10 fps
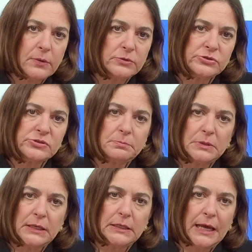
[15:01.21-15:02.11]
which is the
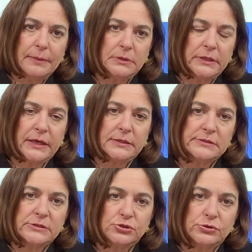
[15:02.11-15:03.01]
blood libel
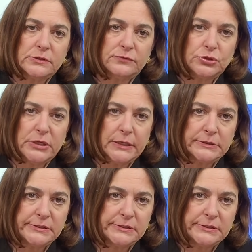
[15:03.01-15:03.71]
against the Jews of Judea and